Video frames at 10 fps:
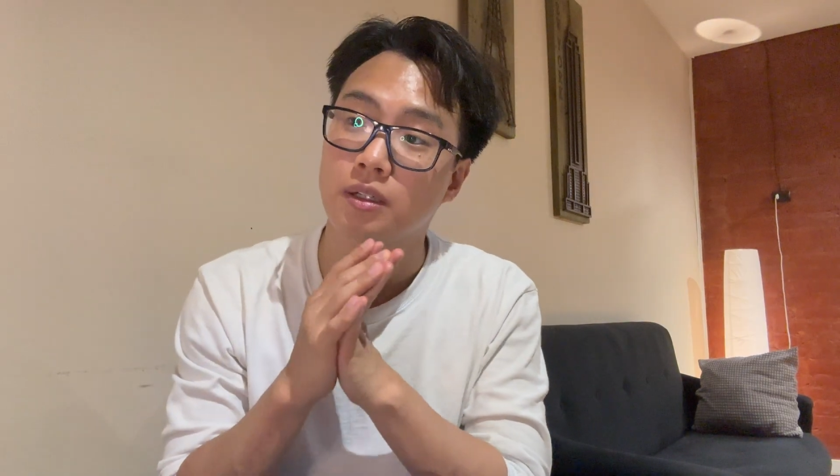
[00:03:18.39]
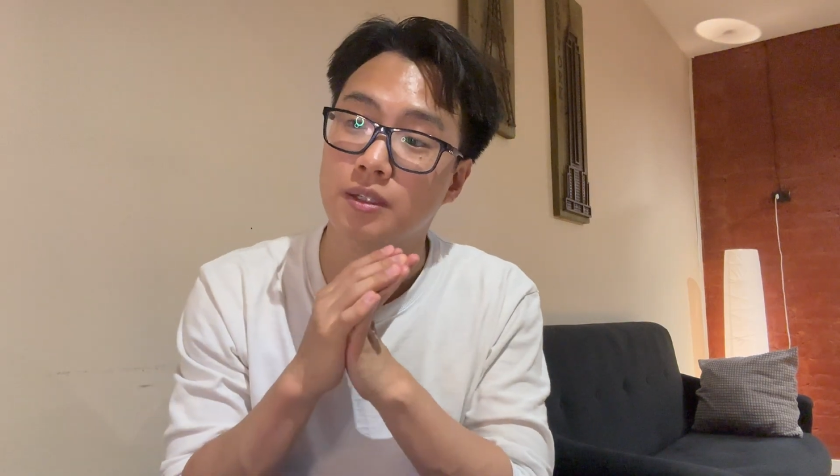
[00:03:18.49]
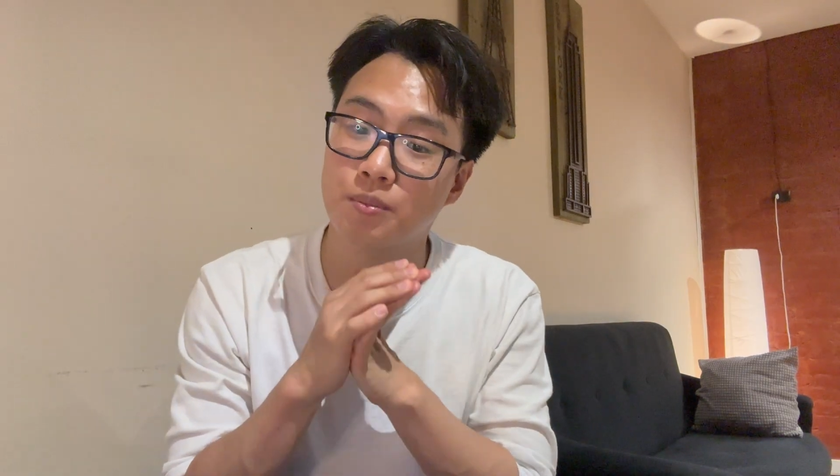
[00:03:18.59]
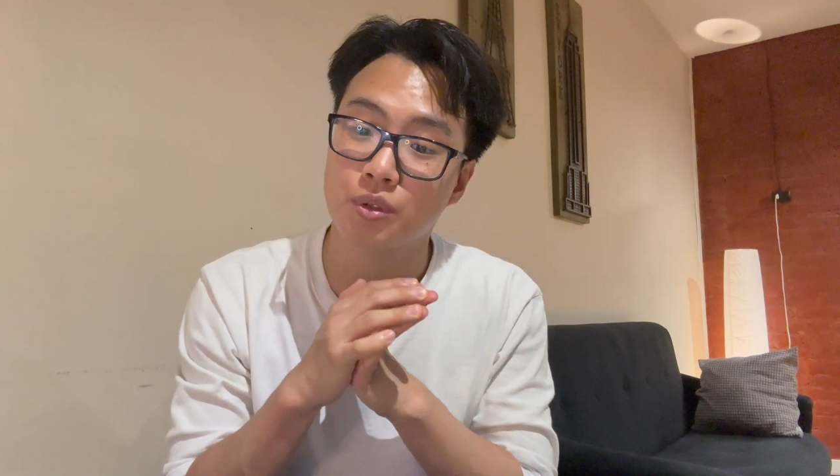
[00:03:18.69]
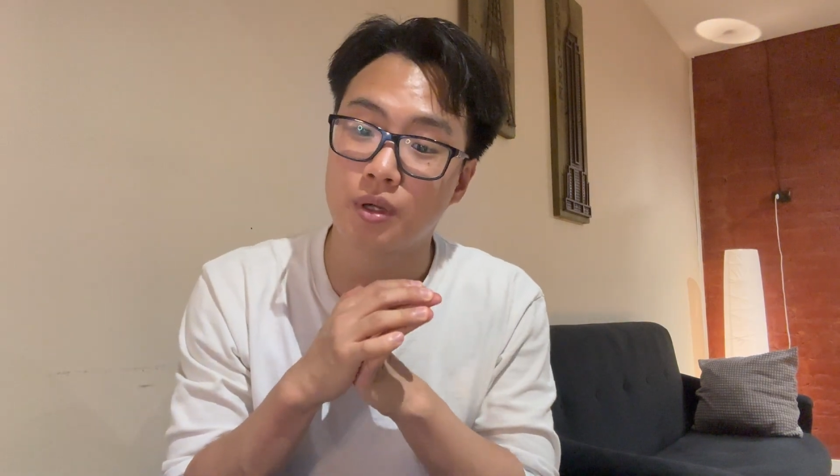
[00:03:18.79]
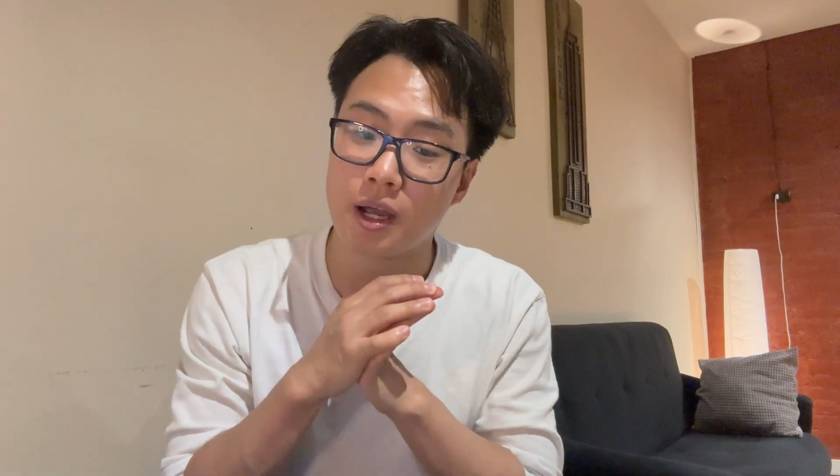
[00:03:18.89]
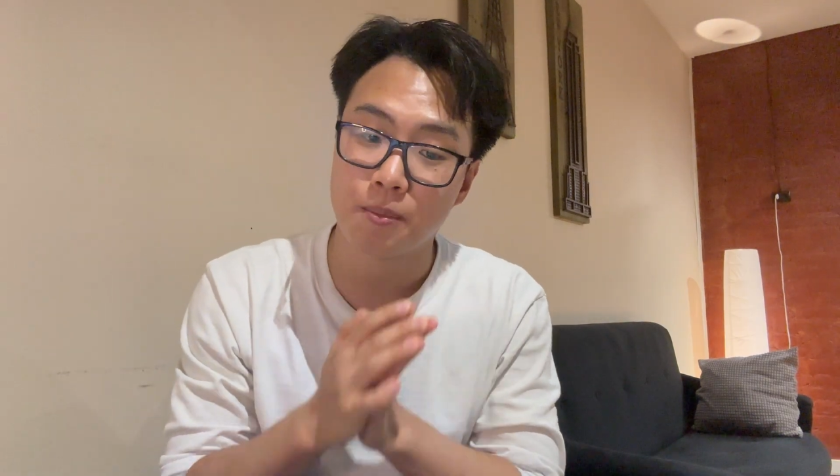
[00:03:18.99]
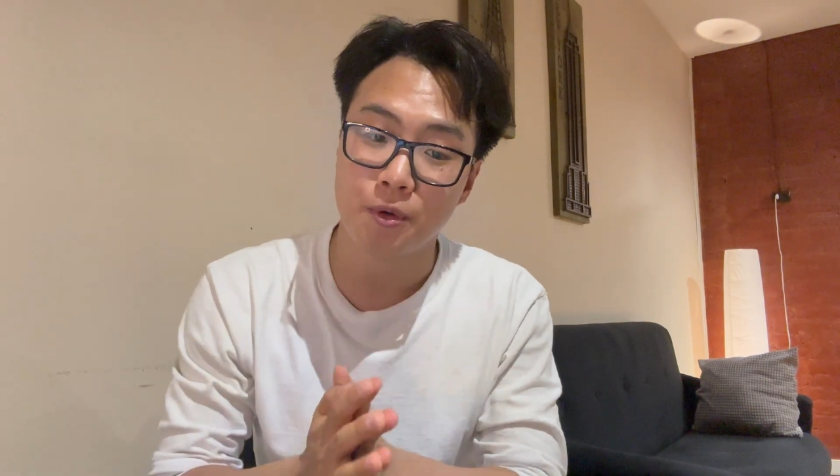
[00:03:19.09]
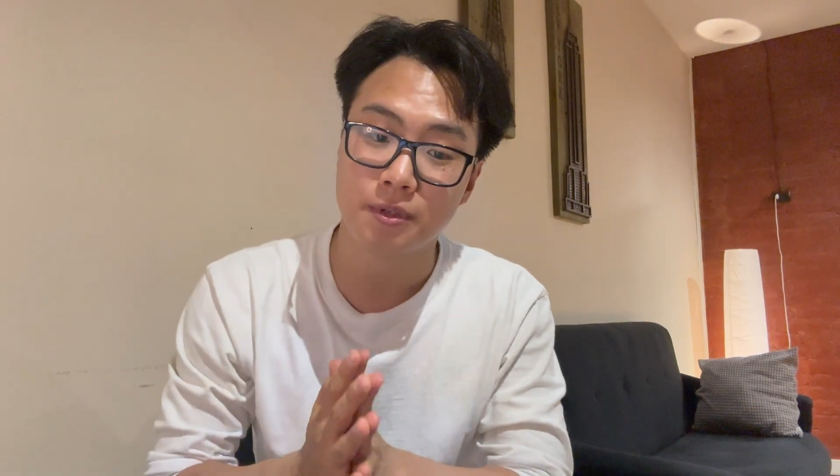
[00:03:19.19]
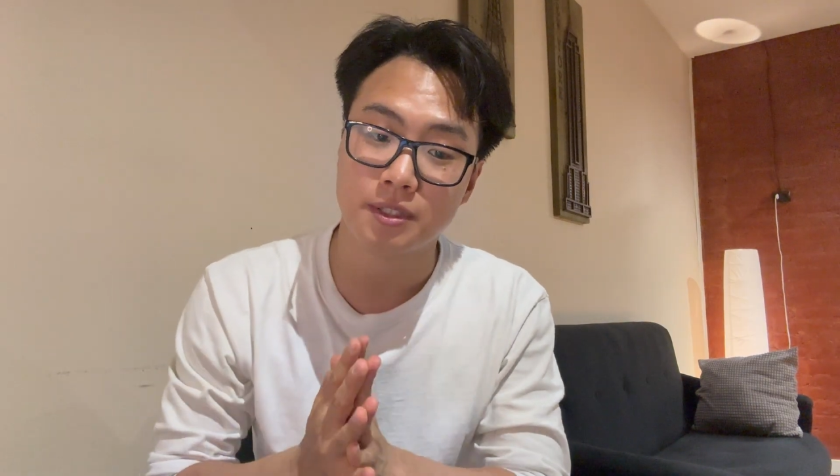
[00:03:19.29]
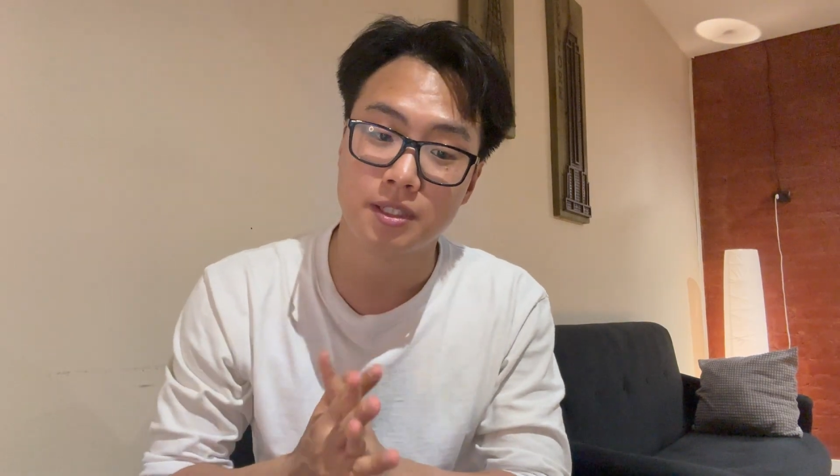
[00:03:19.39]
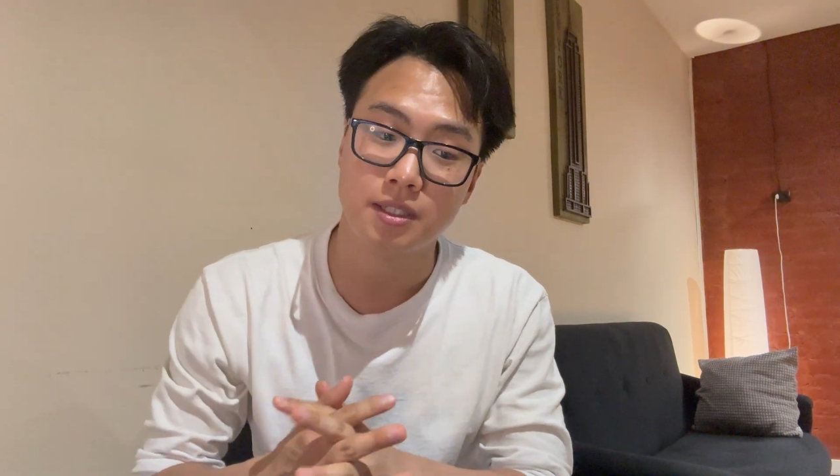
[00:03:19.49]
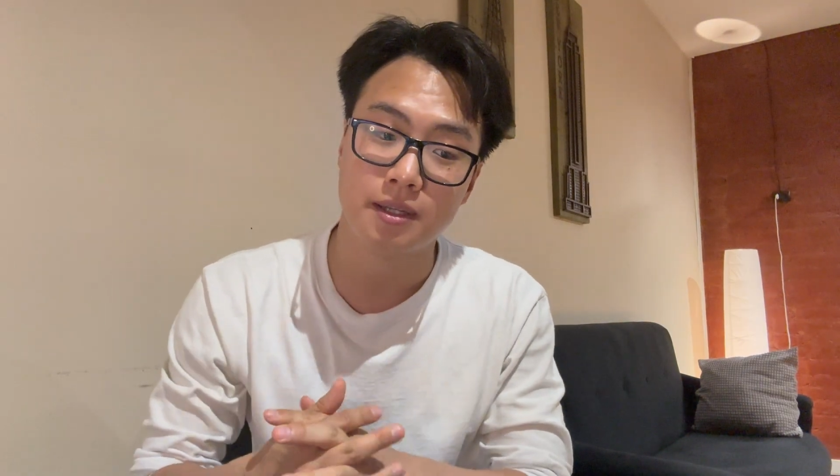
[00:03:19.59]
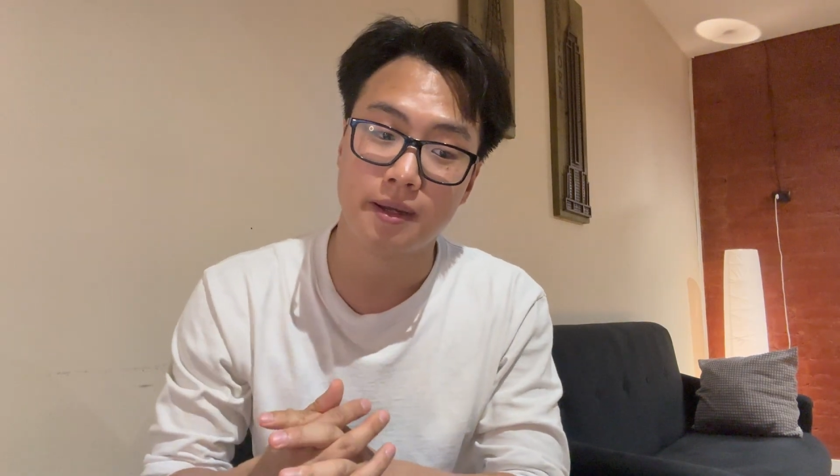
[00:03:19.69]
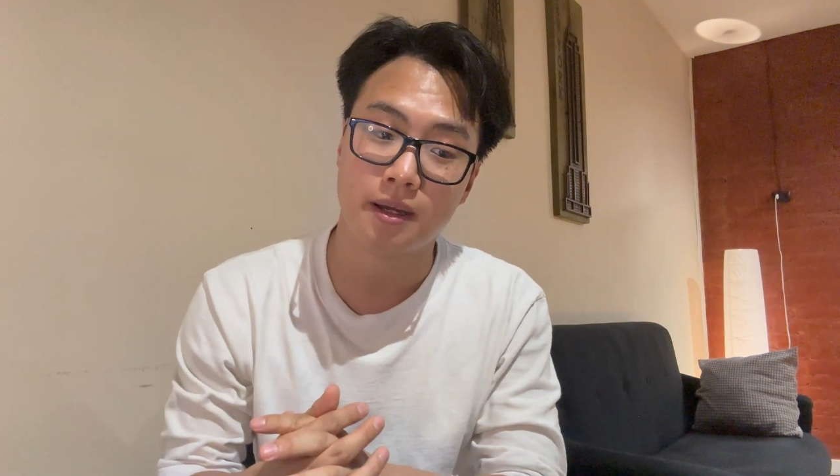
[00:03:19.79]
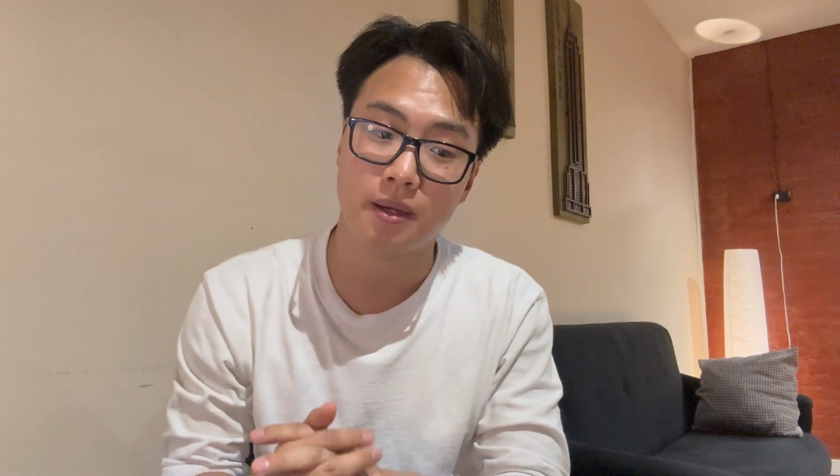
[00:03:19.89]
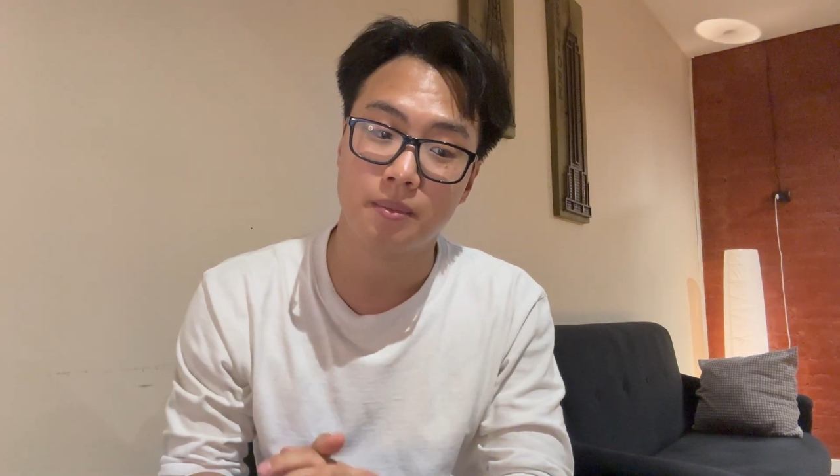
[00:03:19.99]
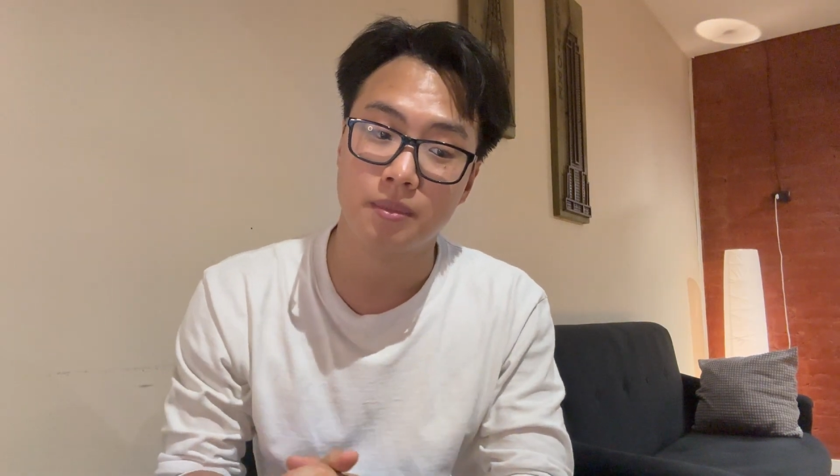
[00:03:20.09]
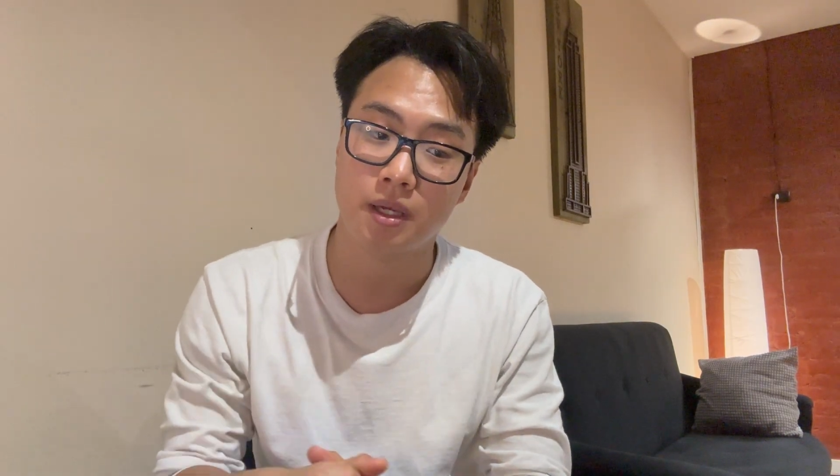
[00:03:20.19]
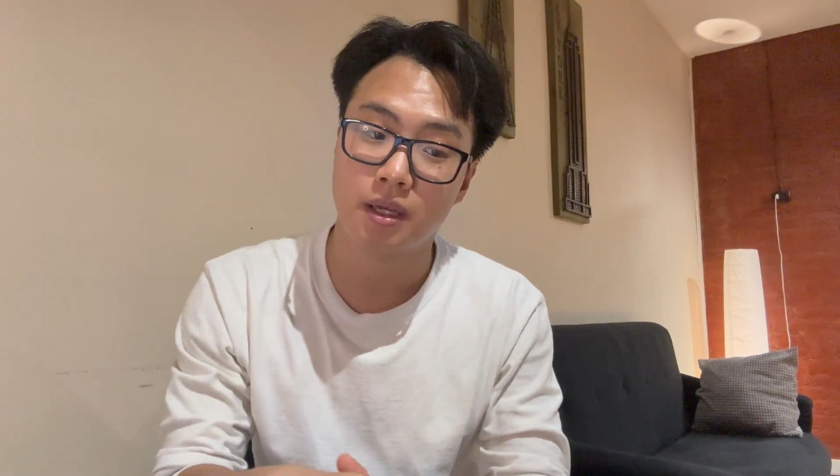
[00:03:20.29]
input hypothesis
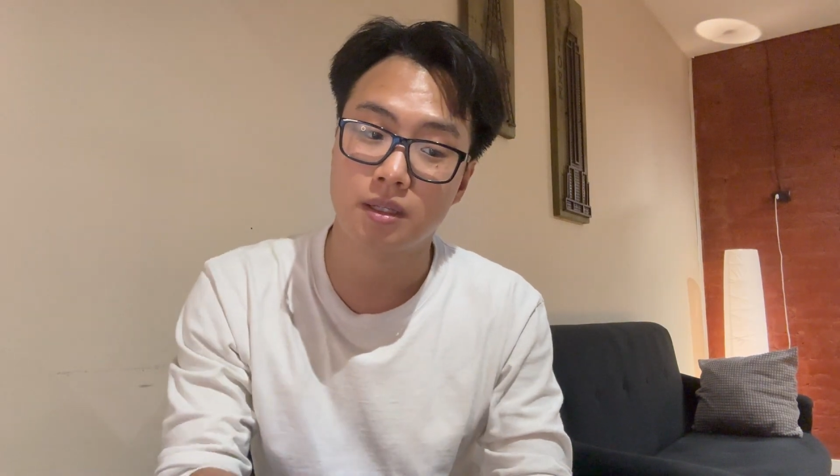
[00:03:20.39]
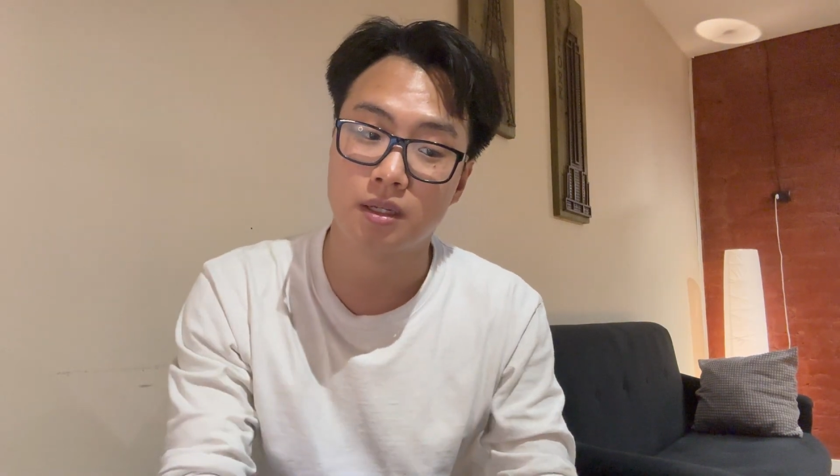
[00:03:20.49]
gained